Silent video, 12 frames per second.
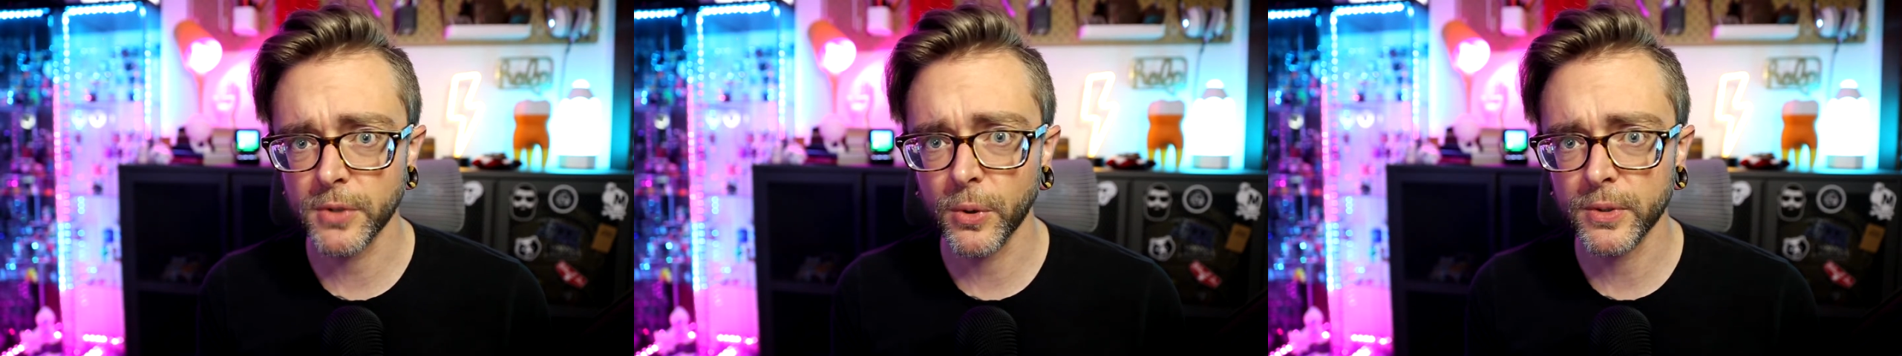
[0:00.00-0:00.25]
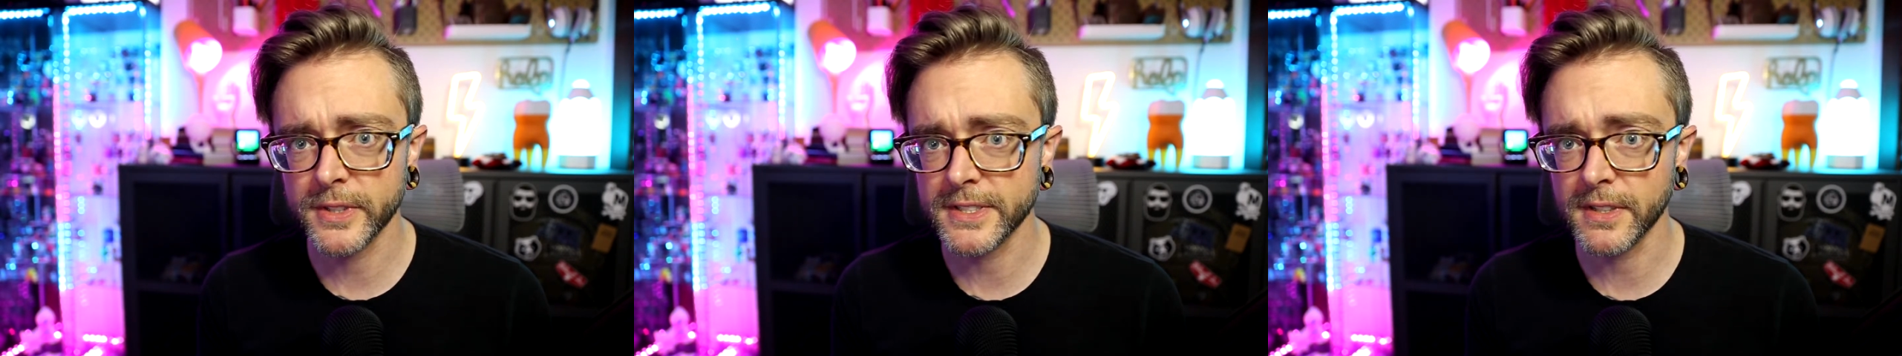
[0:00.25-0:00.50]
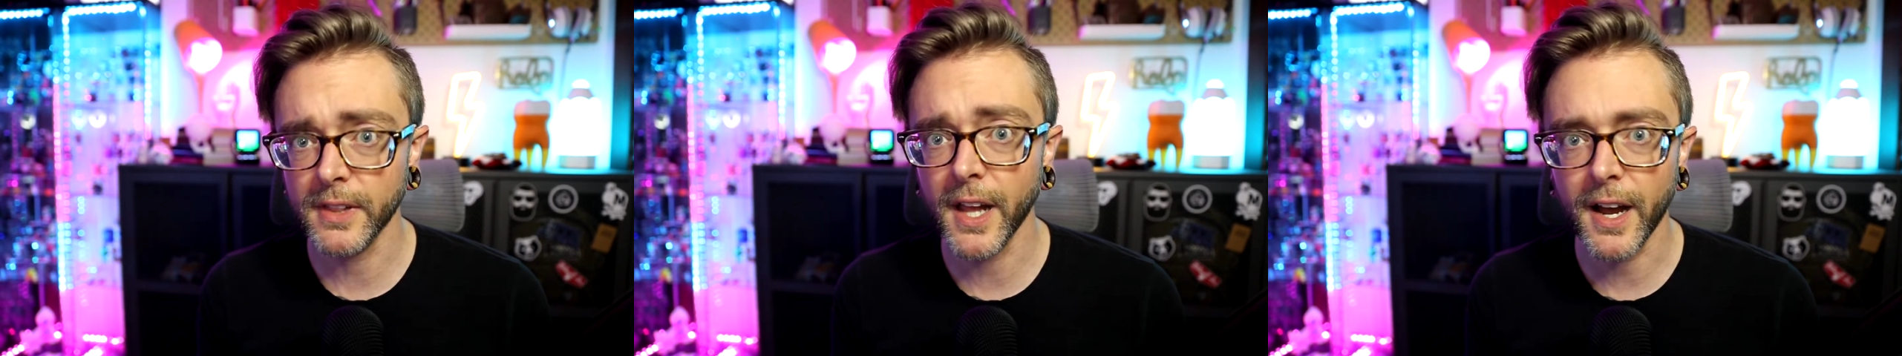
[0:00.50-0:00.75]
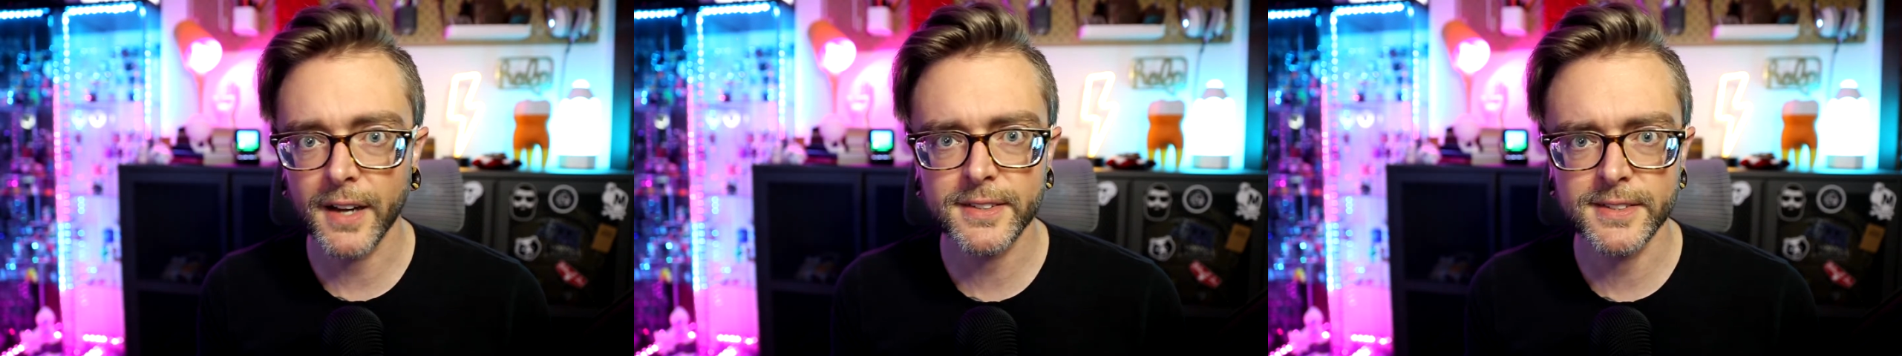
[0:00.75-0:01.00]
told is
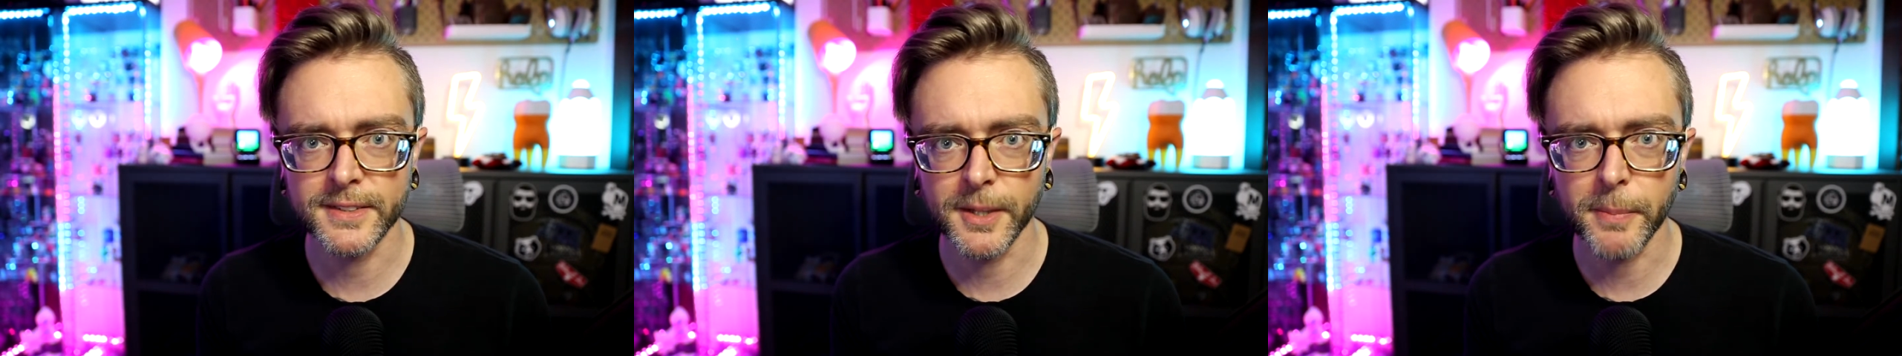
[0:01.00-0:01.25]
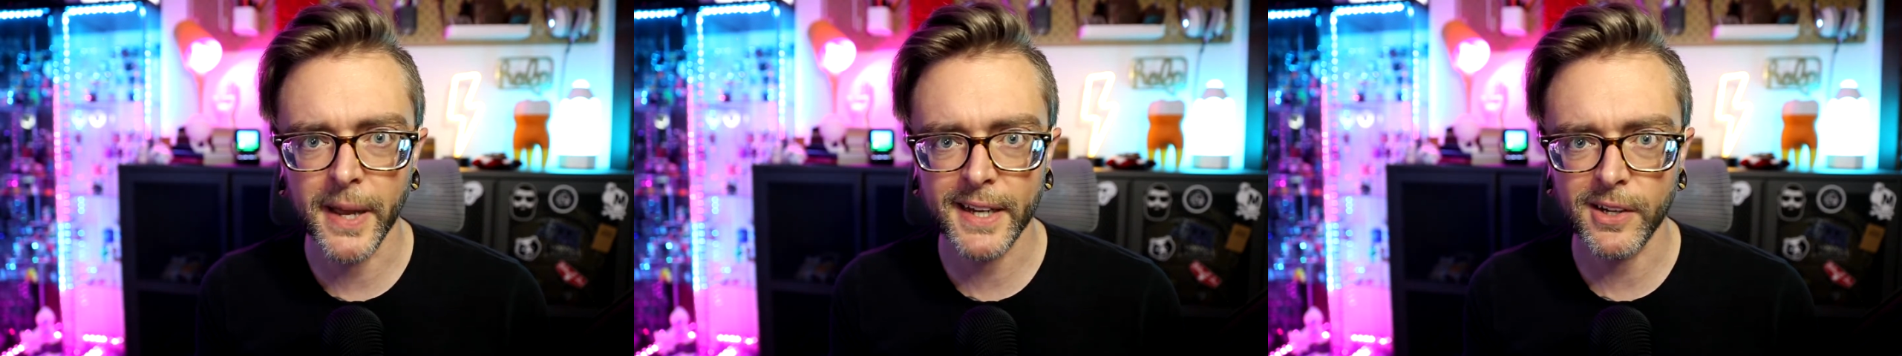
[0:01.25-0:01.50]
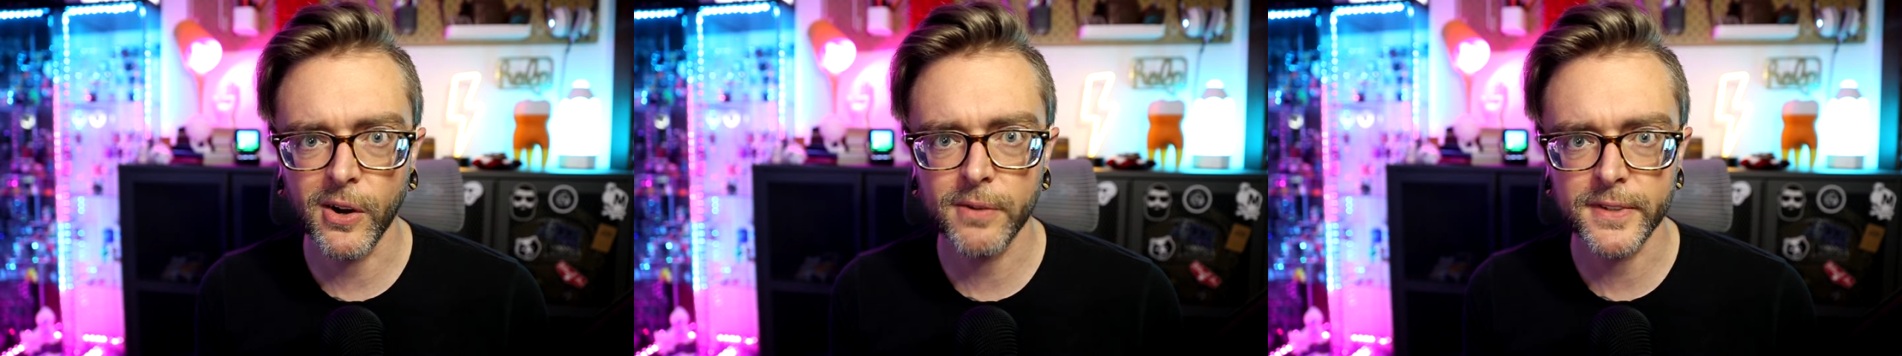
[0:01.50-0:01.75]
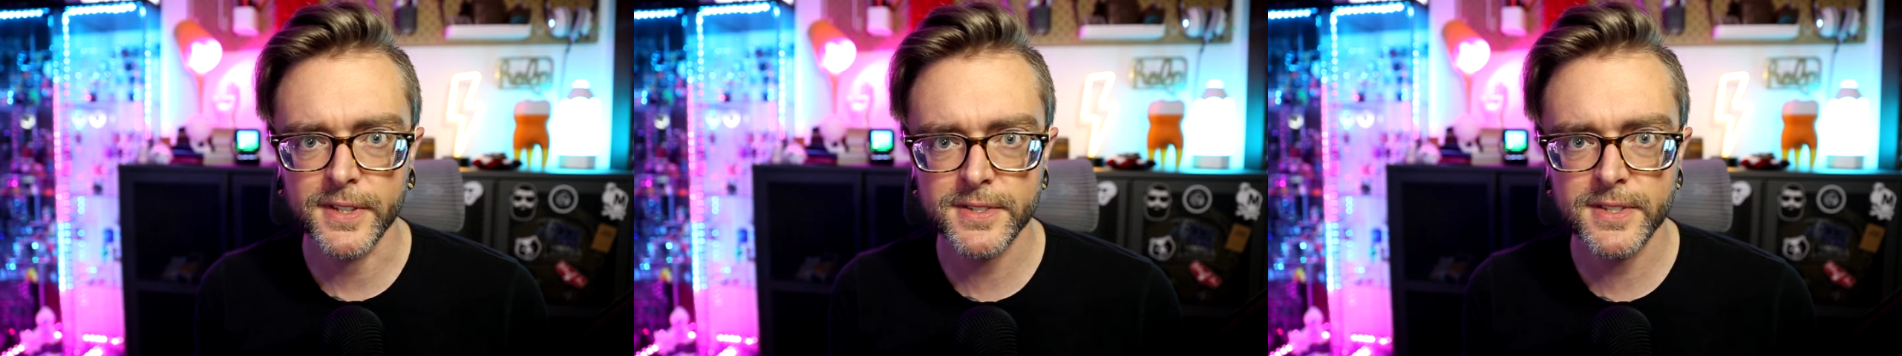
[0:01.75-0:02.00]
locked in the back
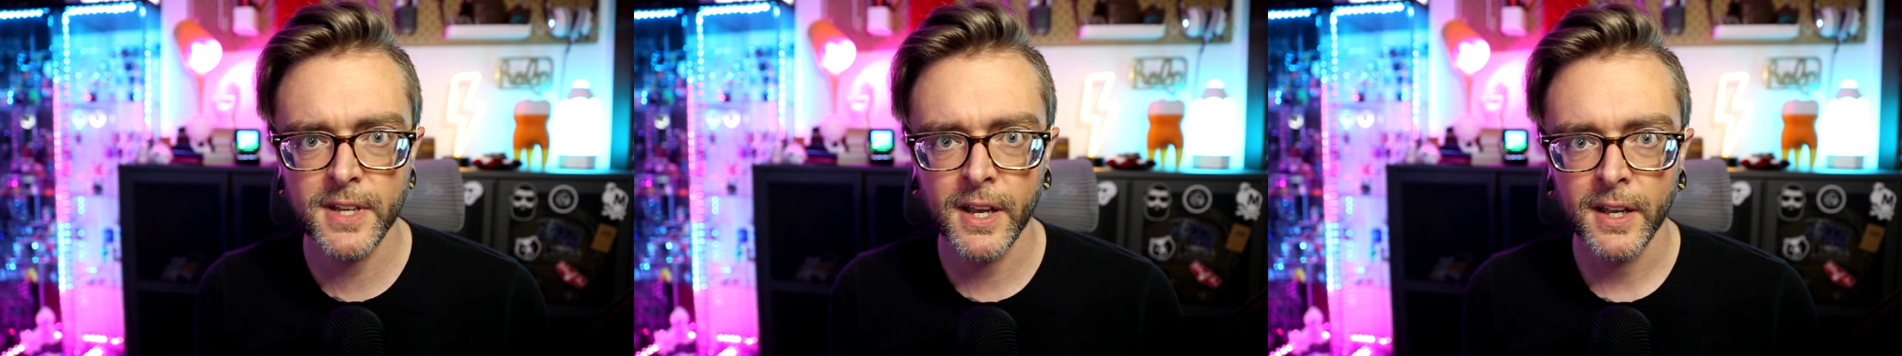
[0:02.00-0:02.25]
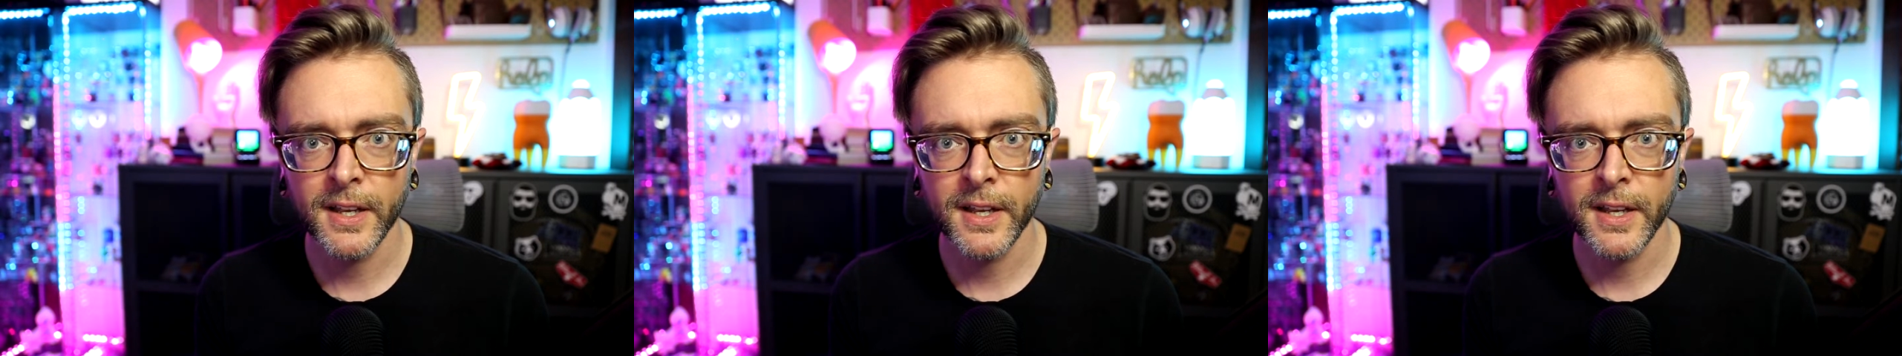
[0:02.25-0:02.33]
office.